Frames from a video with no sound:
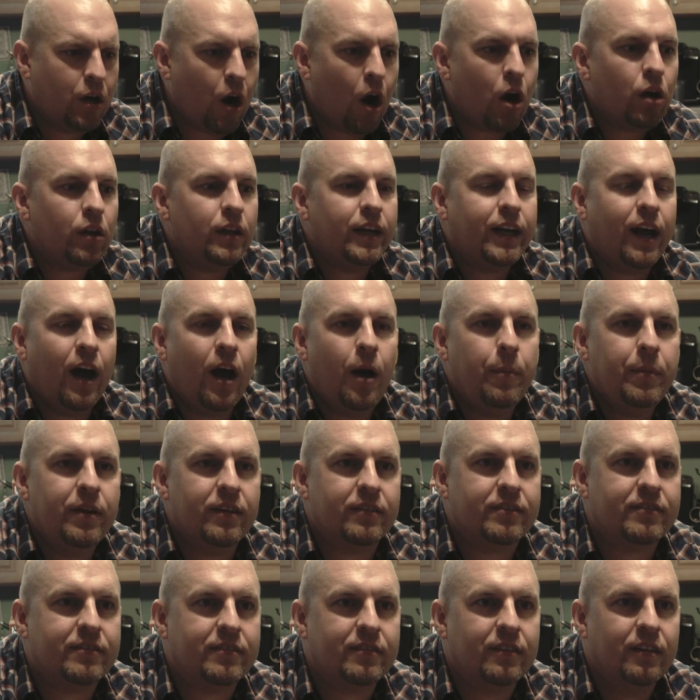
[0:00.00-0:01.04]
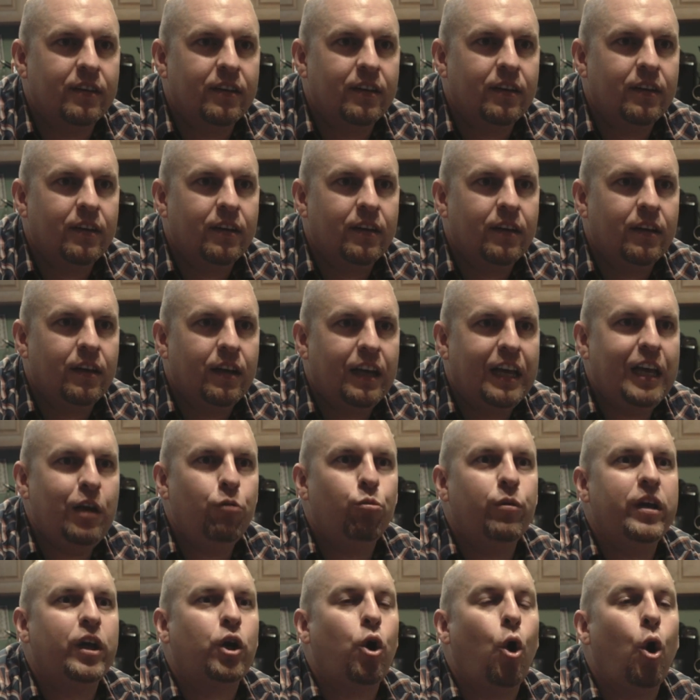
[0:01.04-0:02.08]
Garlic hummus. He
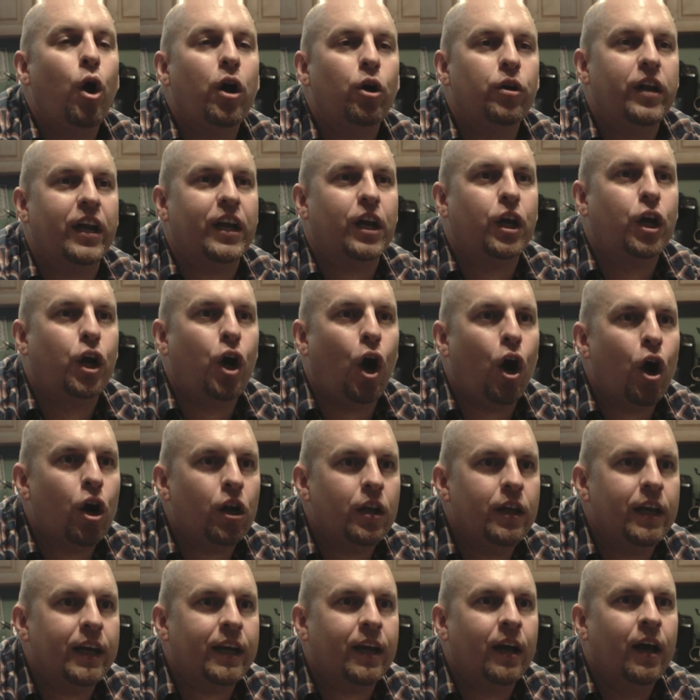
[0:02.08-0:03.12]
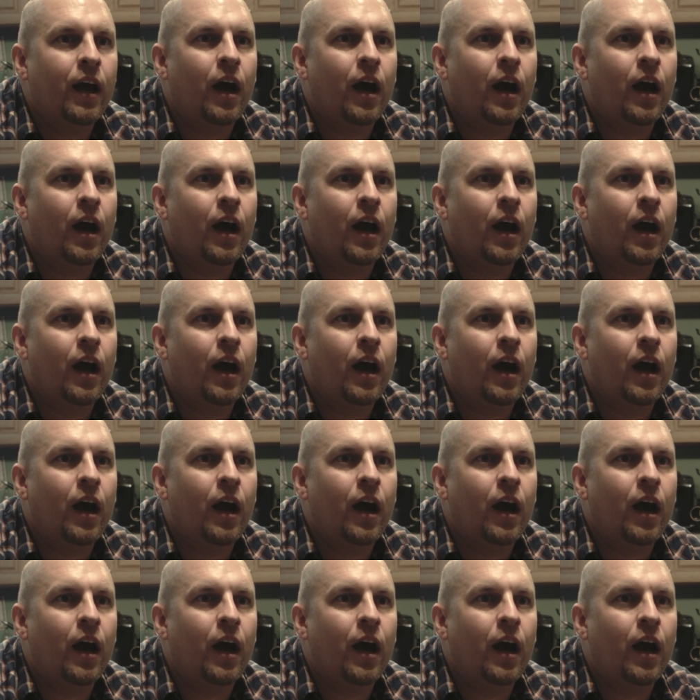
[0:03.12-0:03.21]
recoiled at garlic